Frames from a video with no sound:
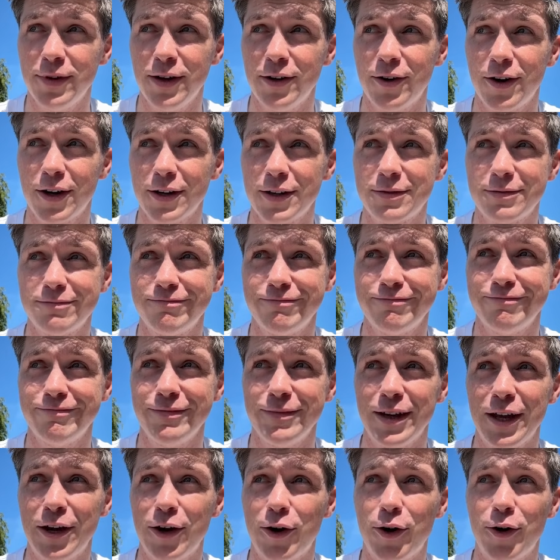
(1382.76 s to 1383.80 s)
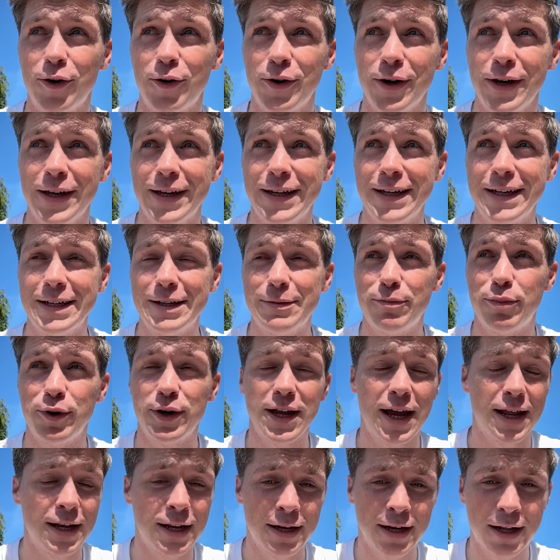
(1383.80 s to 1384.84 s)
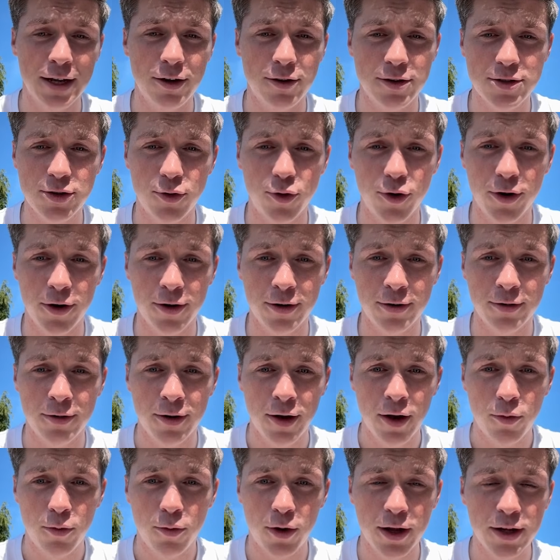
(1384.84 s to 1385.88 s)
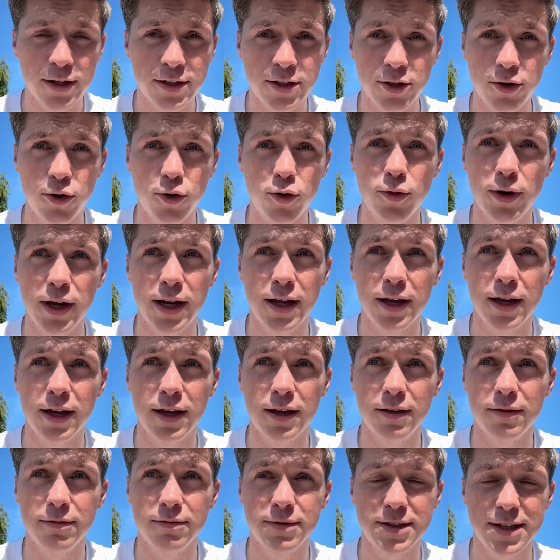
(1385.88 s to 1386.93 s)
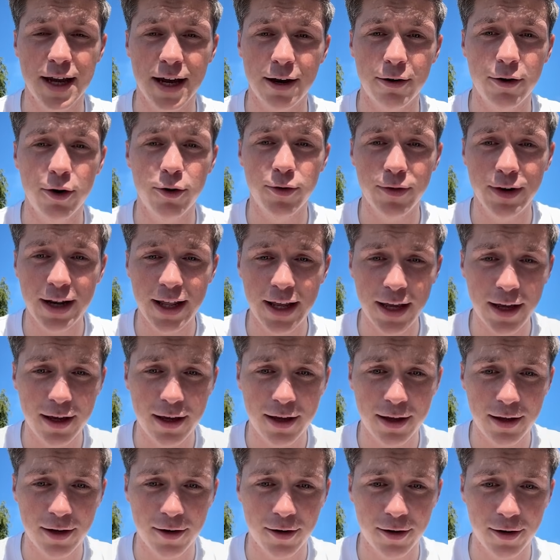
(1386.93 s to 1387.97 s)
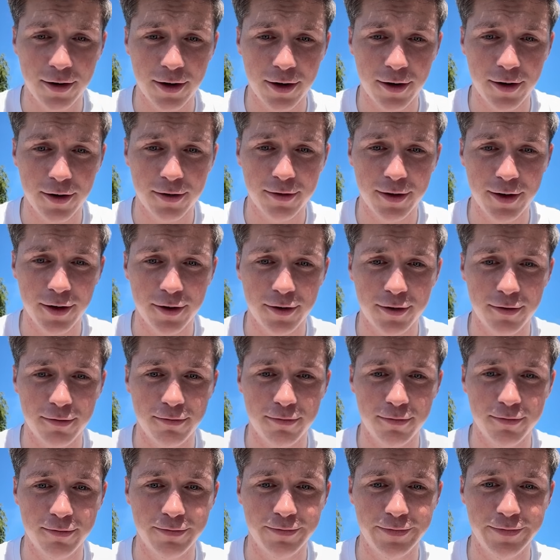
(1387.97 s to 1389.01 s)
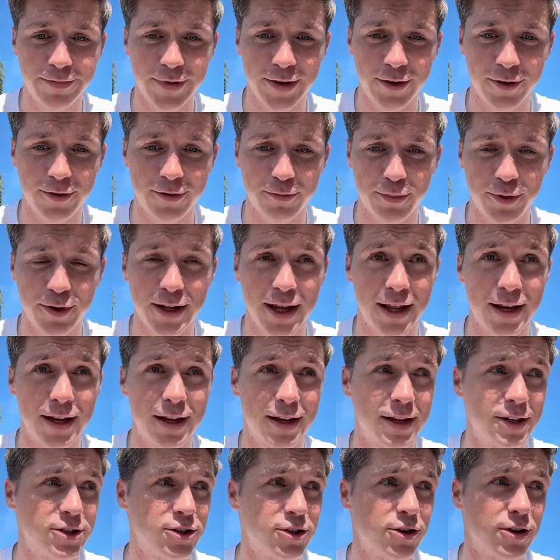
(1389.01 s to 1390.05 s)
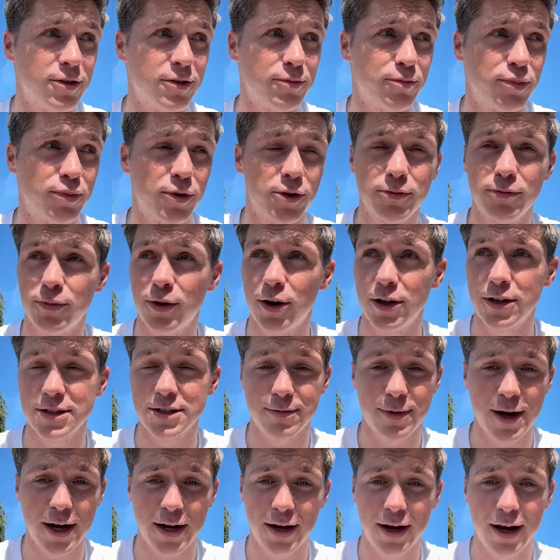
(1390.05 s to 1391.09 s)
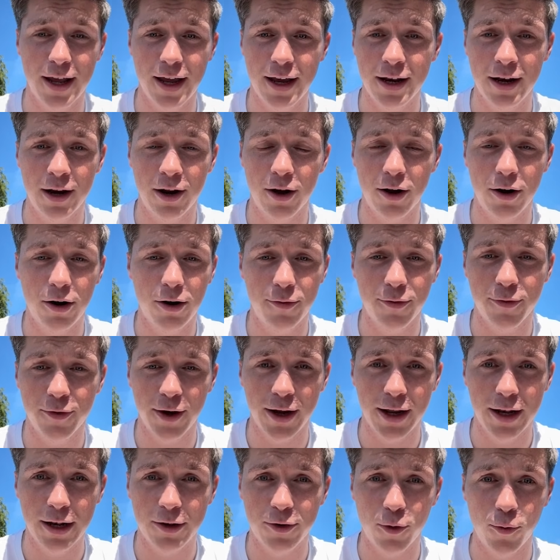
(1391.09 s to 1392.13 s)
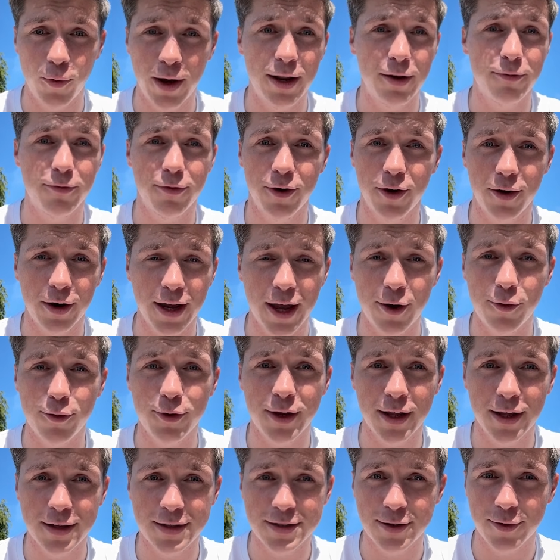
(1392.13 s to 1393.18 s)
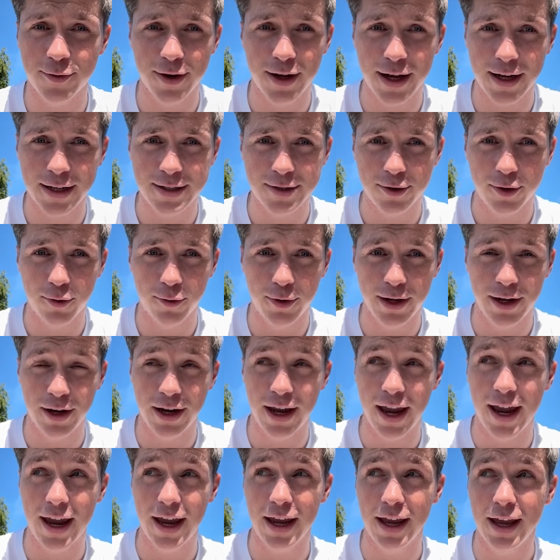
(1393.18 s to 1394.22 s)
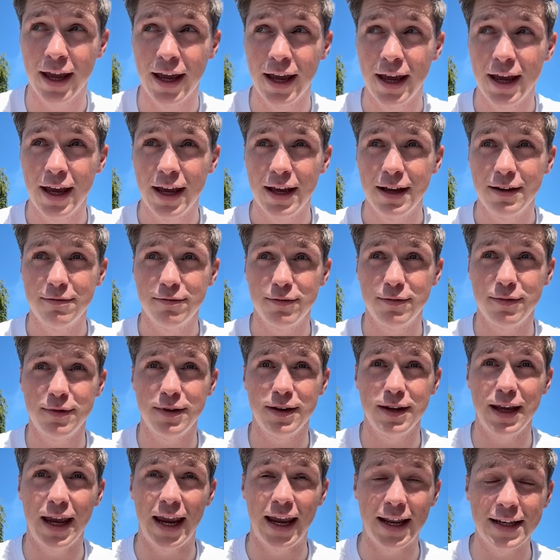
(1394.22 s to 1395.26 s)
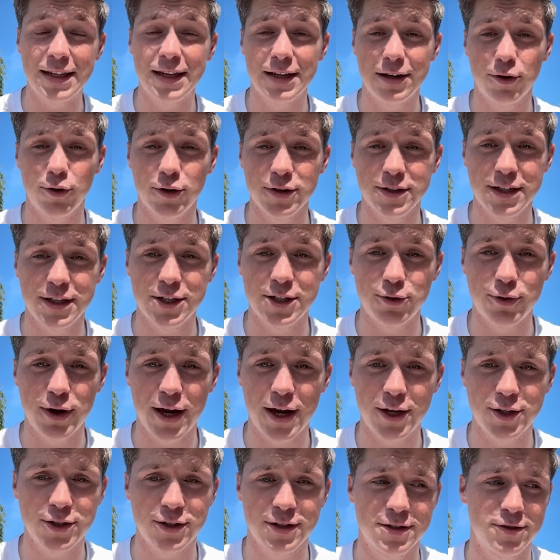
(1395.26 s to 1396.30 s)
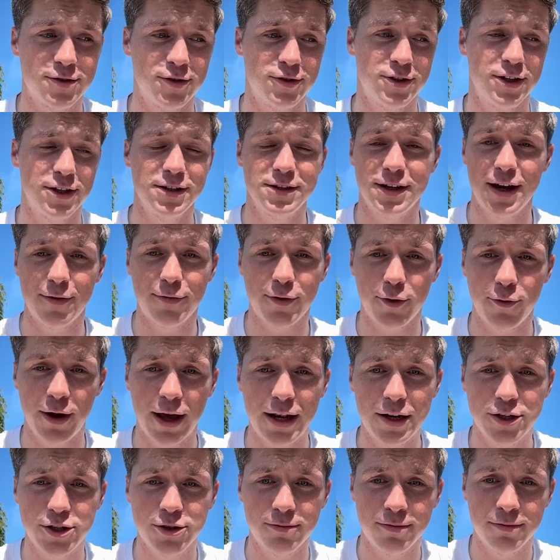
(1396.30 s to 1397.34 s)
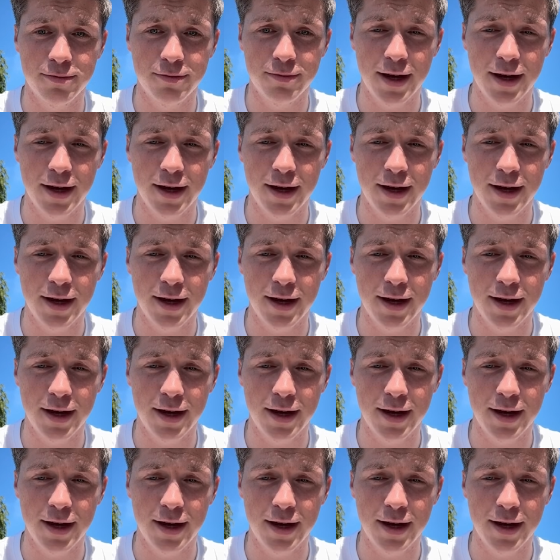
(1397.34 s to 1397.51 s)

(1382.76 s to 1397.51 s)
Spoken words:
not, pretending that you're scoring 1-2 in a second round of a league. You're pretending that you're putting balls in the back of the net in an All-Ireland final to win it for your county and stuff like that. So when you get into those situations, you have to relish them.